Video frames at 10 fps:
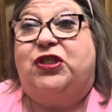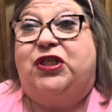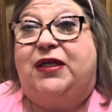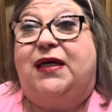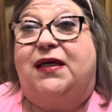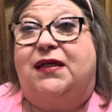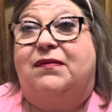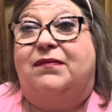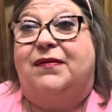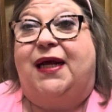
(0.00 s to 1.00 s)
she did
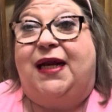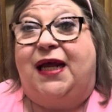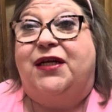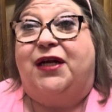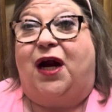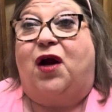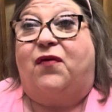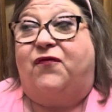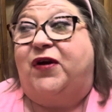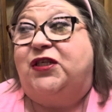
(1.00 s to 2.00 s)
and ended our
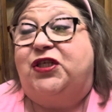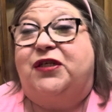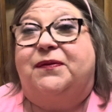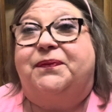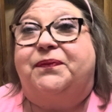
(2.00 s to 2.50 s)
friendship.